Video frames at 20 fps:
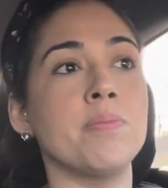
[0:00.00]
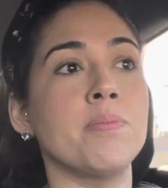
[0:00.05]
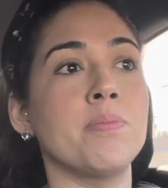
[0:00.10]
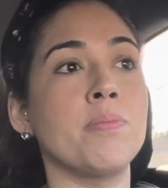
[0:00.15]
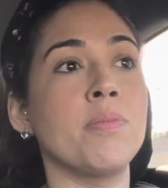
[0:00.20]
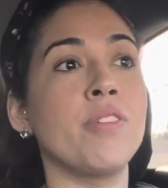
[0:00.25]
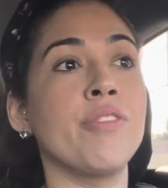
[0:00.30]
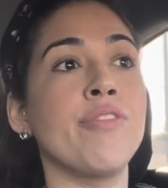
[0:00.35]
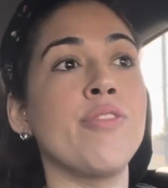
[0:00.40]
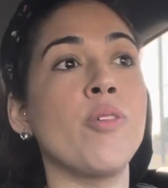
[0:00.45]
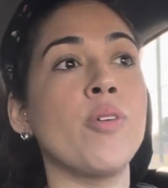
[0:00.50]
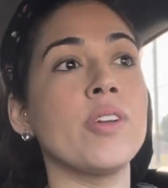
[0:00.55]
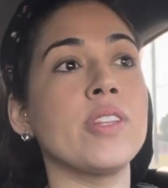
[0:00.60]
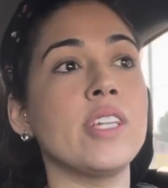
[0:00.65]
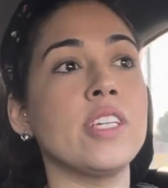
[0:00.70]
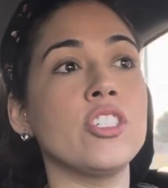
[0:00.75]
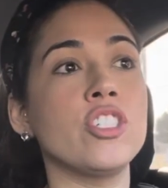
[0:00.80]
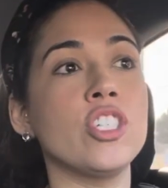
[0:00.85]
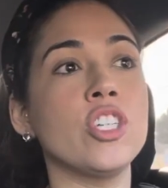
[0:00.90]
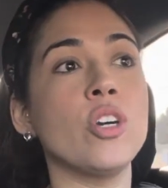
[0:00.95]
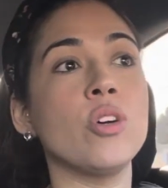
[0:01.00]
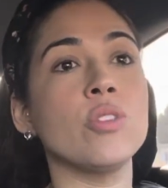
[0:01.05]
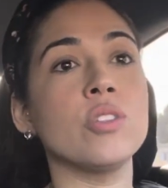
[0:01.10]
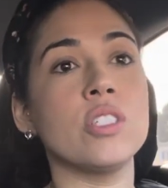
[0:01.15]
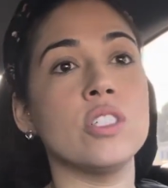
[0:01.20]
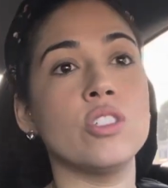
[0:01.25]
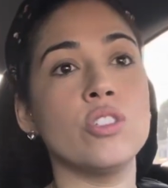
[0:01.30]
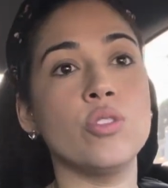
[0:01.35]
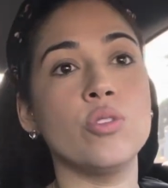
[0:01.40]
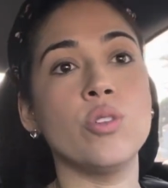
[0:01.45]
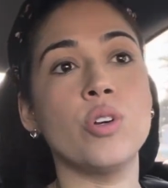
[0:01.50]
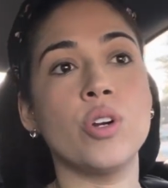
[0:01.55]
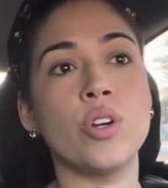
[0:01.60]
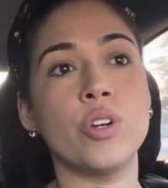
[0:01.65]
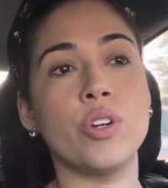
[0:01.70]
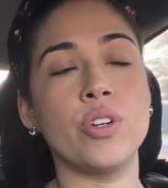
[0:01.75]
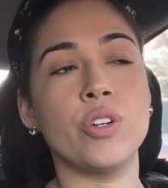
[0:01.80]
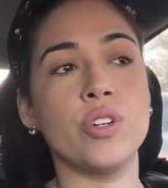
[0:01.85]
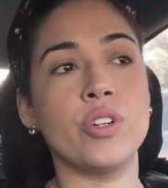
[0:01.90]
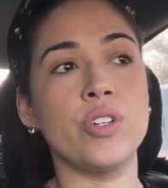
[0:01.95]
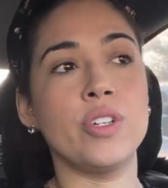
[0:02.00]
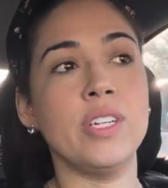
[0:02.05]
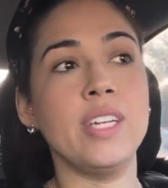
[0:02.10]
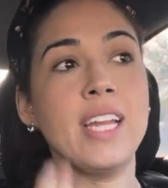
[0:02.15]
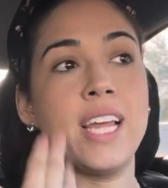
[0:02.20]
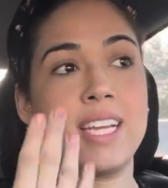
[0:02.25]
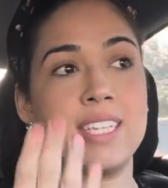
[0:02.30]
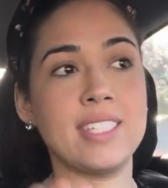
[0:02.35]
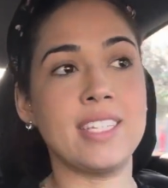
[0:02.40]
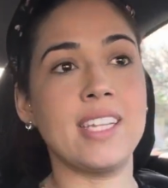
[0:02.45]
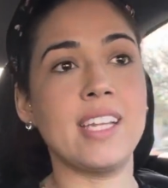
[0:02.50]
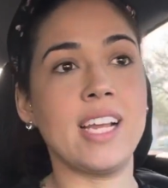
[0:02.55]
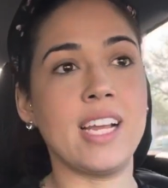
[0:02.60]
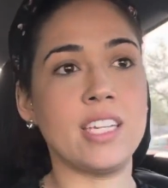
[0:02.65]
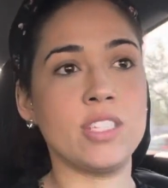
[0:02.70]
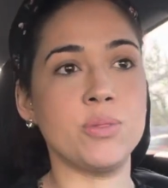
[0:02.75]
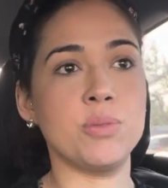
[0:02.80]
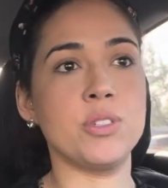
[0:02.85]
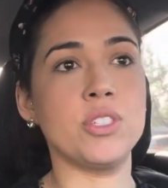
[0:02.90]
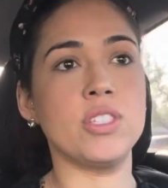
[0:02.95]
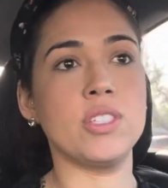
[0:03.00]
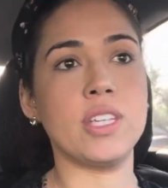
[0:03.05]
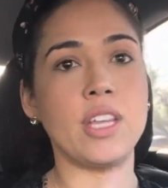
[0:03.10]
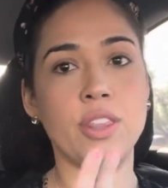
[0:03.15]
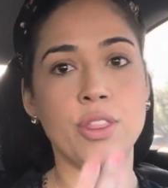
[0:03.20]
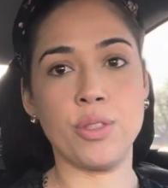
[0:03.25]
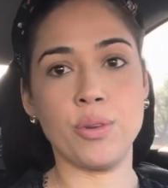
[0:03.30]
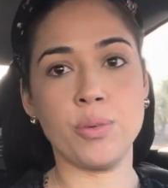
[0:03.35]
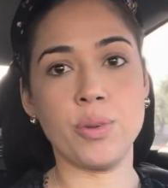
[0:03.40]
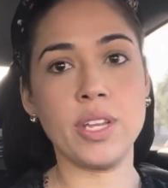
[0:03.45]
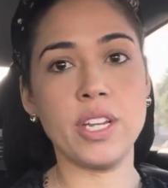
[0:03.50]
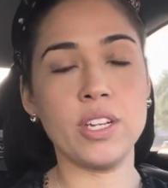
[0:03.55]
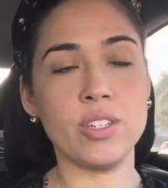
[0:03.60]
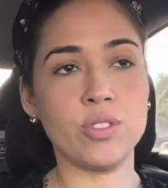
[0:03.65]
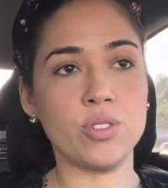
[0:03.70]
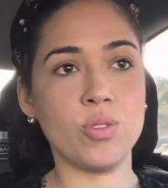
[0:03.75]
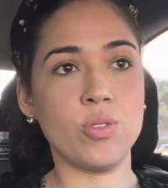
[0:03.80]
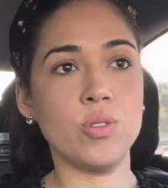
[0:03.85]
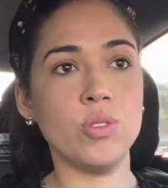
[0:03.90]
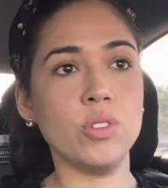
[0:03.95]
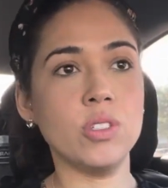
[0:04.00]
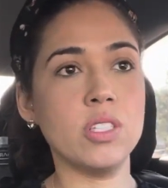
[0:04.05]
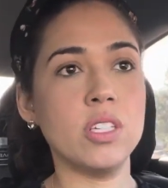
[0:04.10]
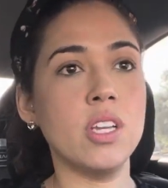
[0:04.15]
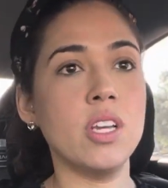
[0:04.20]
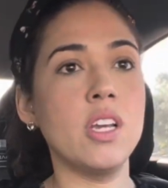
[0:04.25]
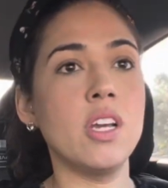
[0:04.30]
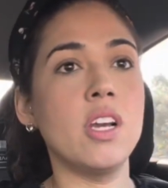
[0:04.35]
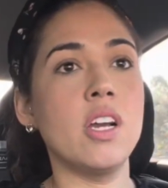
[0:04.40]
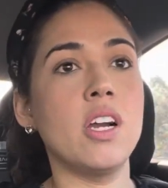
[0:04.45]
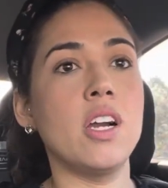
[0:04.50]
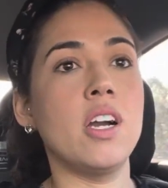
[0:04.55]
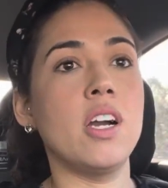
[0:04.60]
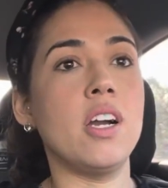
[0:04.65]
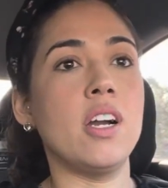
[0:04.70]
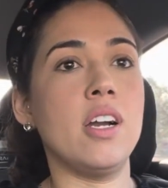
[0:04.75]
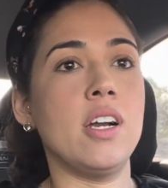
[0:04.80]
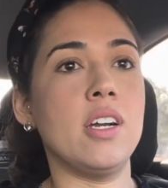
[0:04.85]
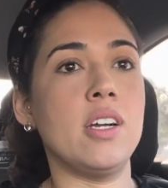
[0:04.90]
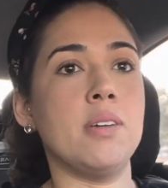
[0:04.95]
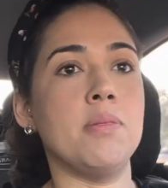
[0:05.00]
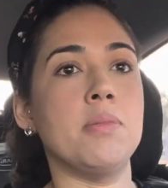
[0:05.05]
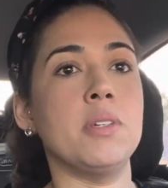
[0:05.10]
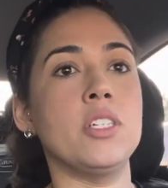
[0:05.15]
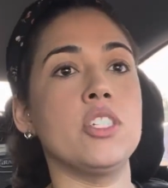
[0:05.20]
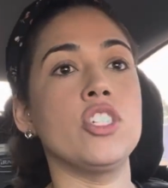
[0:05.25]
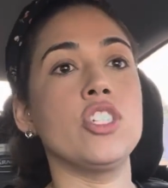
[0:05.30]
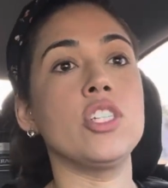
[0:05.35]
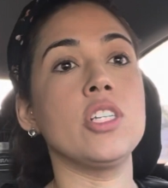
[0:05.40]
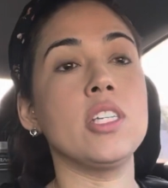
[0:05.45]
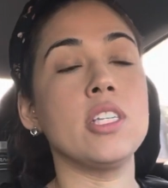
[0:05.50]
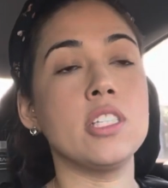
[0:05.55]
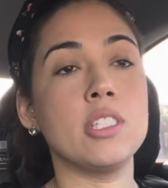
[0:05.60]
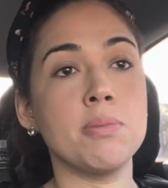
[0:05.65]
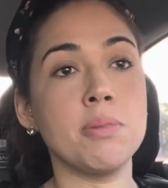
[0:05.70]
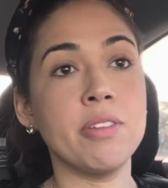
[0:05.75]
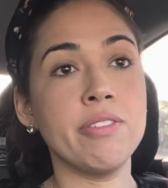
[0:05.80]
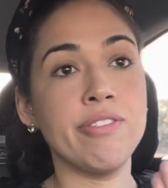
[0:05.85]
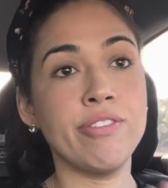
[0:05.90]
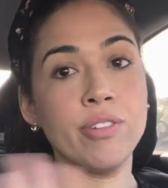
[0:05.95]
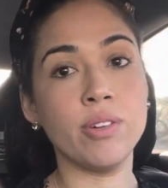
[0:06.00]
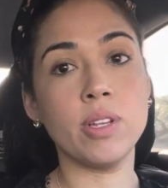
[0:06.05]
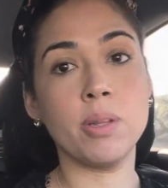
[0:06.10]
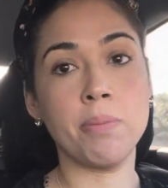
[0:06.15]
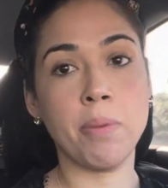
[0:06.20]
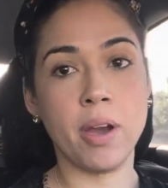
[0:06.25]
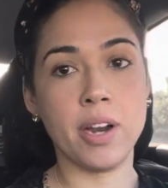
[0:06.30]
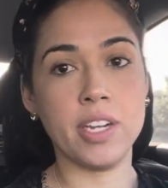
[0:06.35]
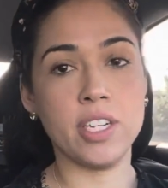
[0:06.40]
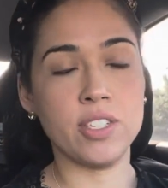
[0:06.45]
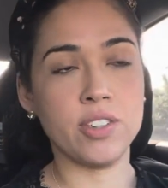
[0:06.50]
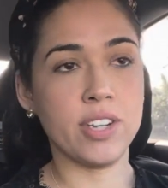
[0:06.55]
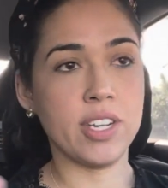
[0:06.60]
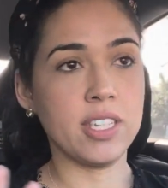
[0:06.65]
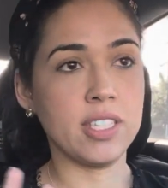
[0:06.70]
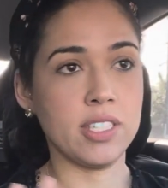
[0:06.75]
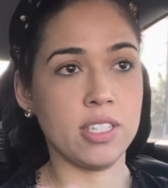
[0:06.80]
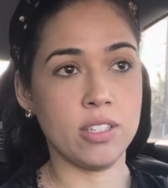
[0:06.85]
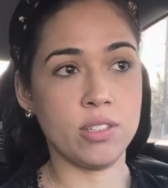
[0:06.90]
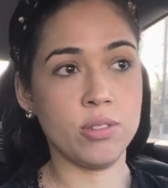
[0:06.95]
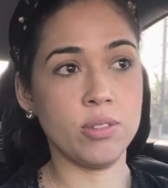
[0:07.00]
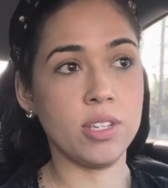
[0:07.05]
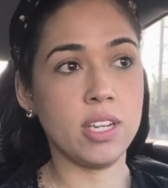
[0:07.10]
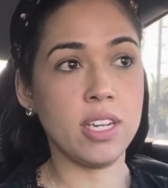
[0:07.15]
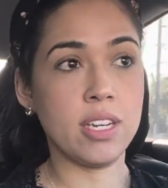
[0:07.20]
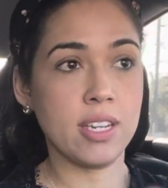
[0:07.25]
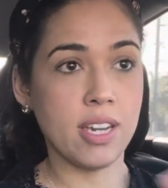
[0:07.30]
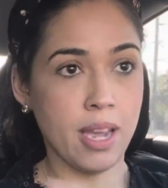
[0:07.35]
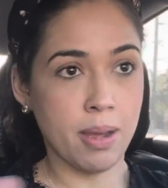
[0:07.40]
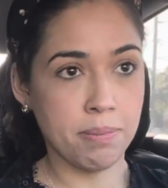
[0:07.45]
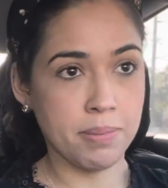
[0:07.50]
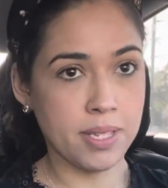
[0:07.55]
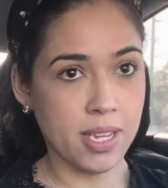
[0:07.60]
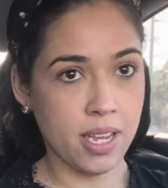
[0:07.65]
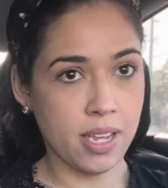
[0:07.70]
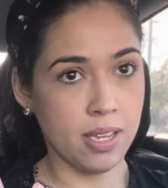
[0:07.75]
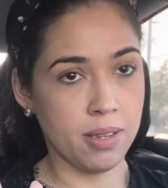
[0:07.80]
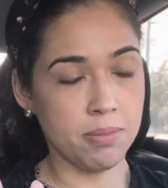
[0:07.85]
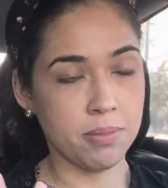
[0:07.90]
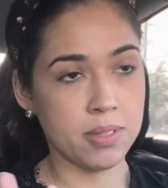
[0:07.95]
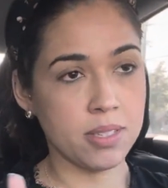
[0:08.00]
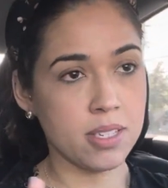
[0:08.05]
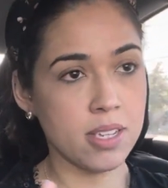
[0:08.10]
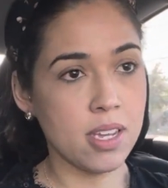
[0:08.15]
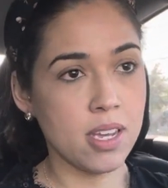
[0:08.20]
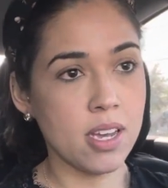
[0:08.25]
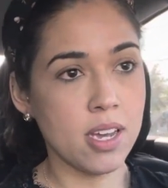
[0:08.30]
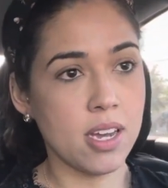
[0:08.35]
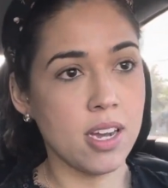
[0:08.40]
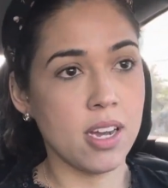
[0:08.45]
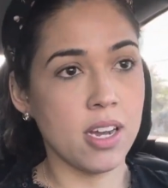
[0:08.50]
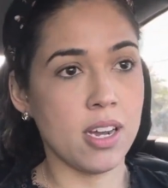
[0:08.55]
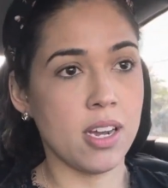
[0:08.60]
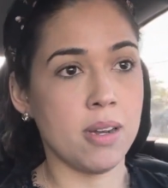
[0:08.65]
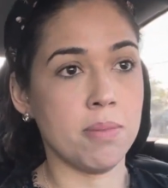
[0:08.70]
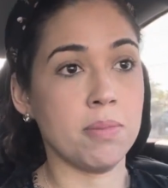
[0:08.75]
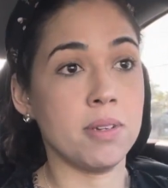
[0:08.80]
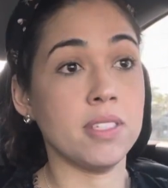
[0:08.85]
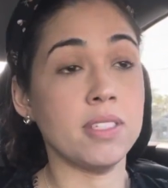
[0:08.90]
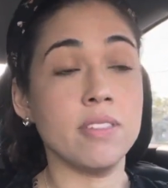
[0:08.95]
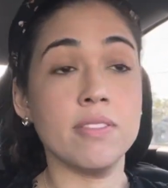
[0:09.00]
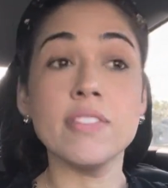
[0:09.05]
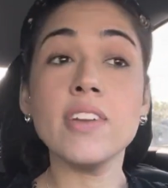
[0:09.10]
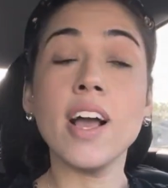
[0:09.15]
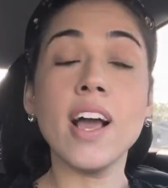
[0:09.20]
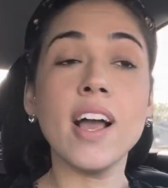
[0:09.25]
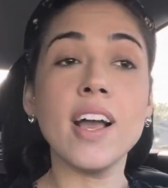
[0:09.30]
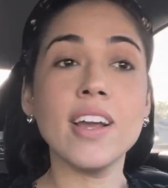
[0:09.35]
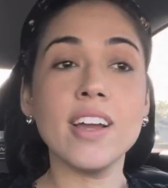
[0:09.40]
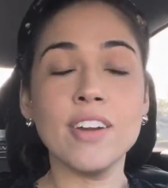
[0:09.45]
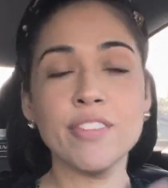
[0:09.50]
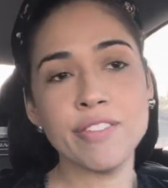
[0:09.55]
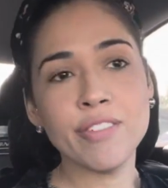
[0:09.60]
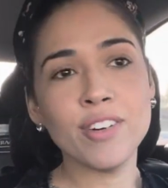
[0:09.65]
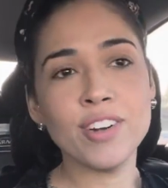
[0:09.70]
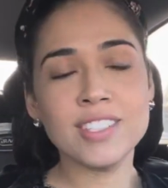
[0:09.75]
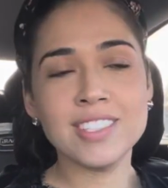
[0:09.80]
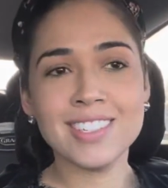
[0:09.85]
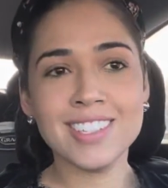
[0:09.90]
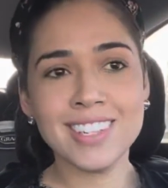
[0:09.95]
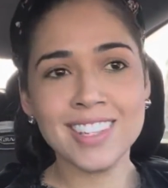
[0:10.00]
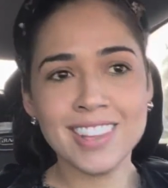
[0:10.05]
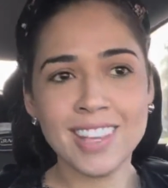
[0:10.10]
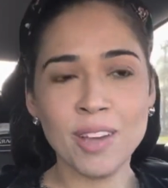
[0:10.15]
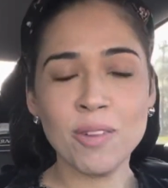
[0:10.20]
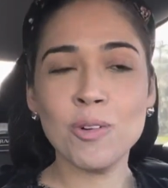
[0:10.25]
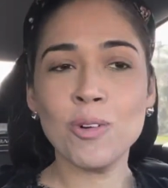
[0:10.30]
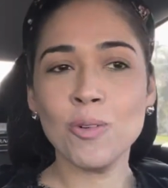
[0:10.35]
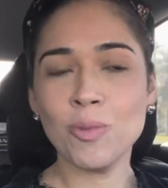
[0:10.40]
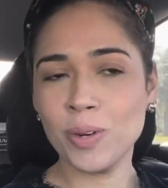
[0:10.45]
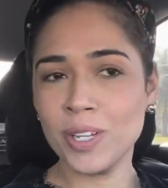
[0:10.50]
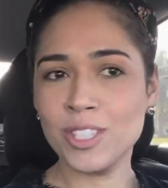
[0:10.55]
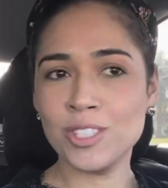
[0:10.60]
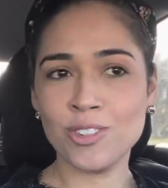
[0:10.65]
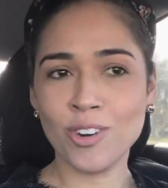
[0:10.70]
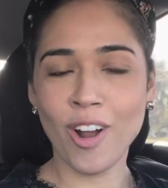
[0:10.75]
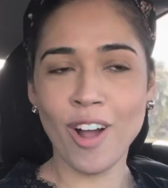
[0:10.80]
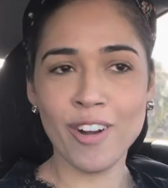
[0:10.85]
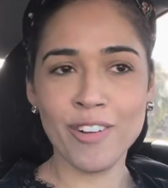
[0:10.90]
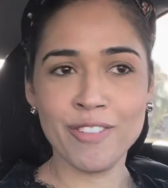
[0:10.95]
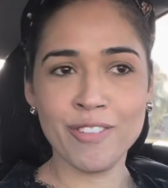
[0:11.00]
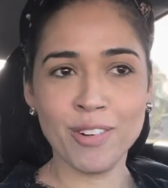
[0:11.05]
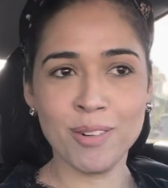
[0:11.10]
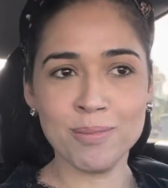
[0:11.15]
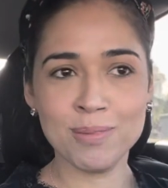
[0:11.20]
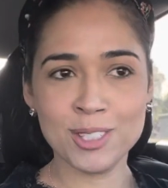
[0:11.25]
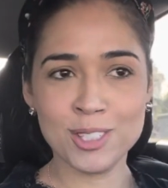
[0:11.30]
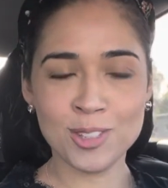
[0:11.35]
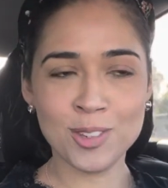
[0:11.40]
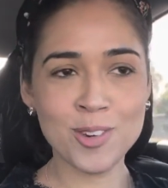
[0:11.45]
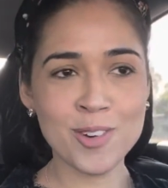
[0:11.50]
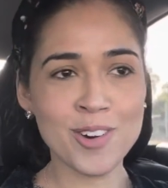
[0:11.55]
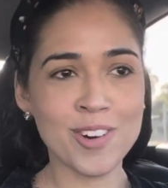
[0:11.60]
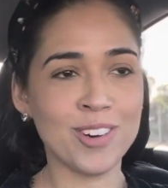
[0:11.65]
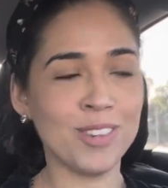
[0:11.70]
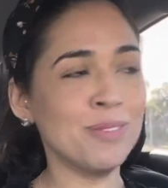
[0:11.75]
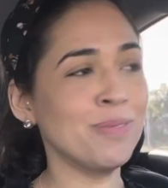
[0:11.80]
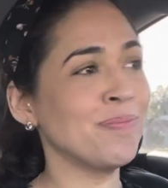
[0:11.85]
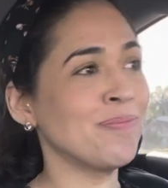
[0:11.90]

before that she goes into her next class, which is at 3 years old, she needs to be fully potty trained, including nap times. Because if not, unfortunately, they will withdraw her from the school.